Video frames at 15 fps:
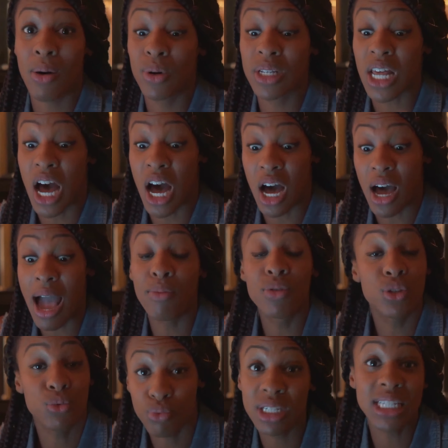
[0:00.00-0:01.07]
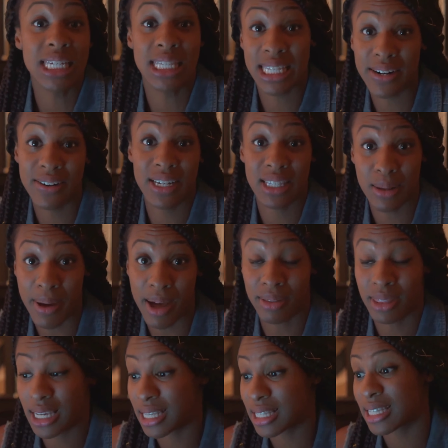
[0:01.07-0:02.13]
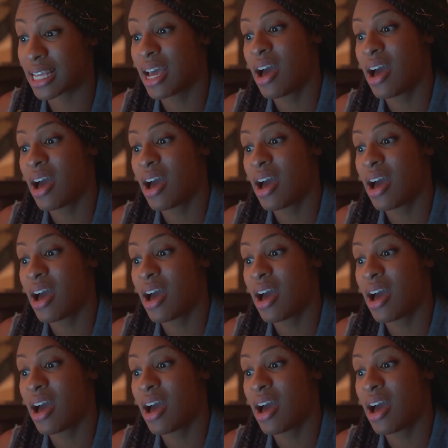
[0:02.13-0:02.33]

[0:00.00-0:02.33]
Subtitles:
was really serious about this.